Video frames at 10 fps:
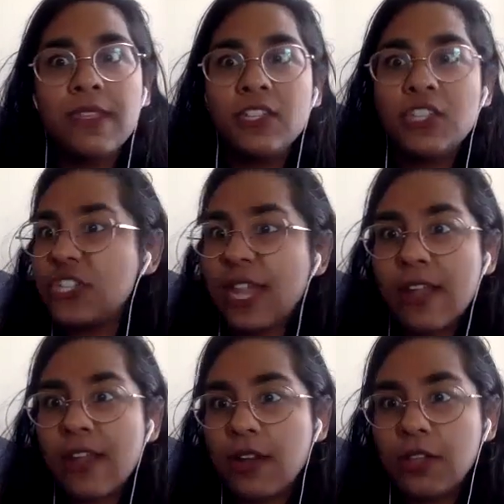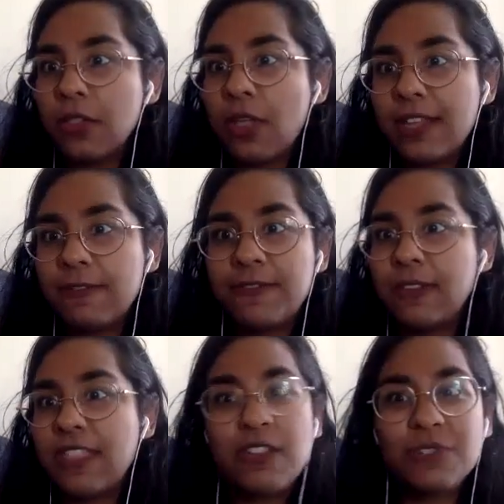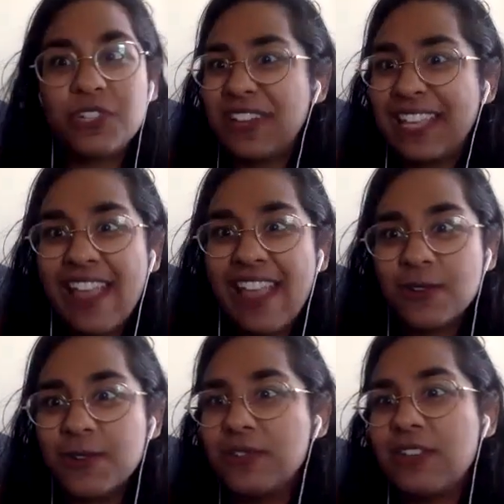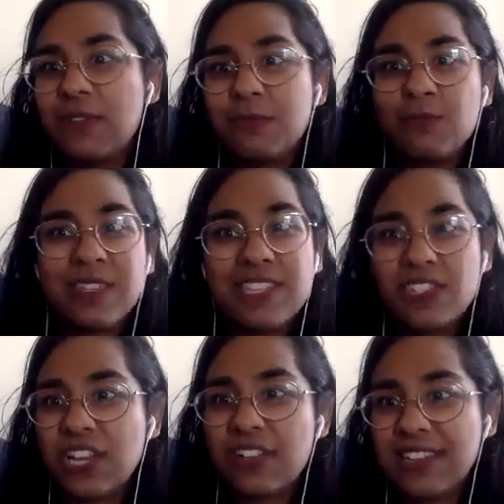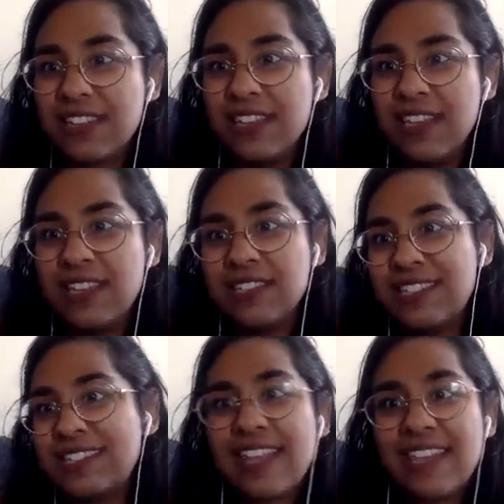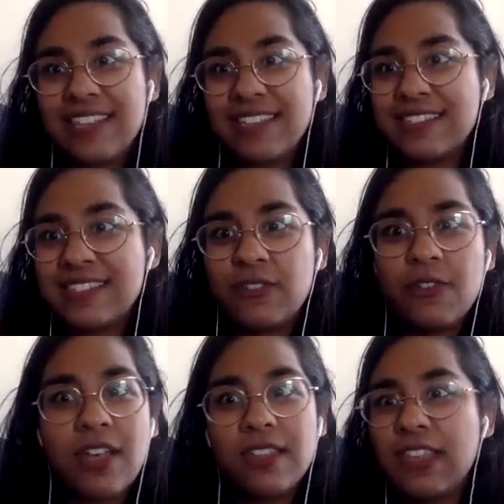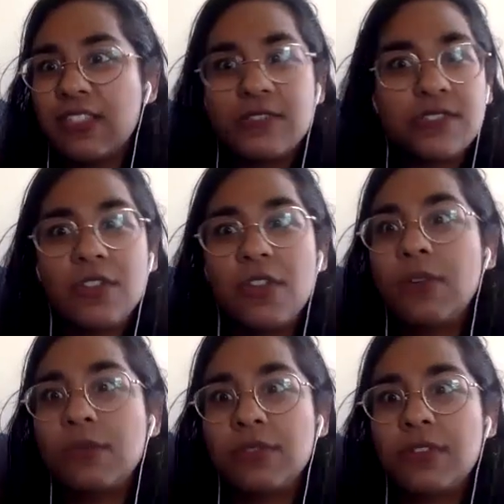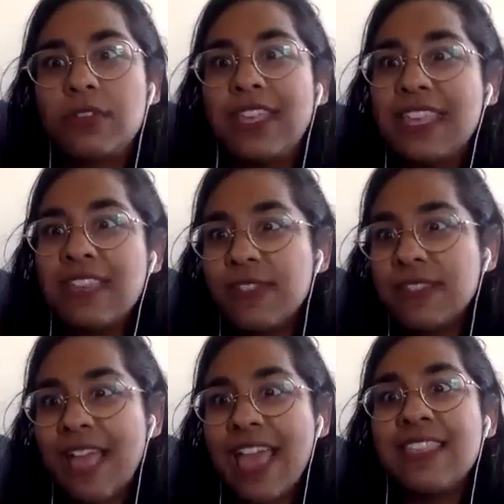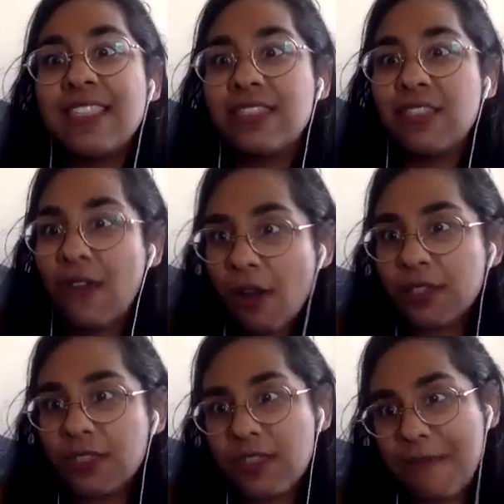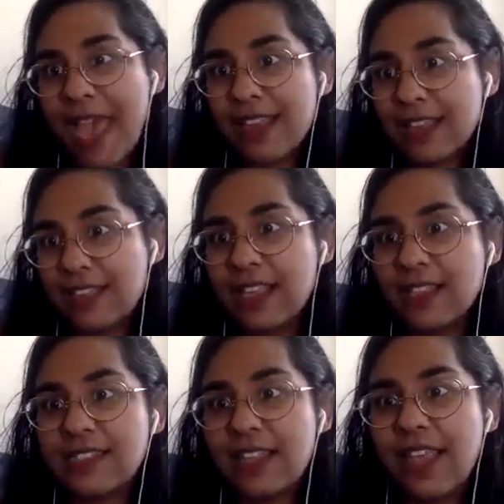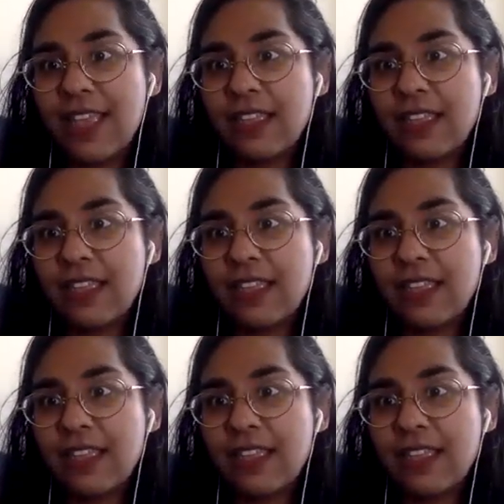share they don't share any characters. They don't really share any settings. They're not like, I think there are thematic things that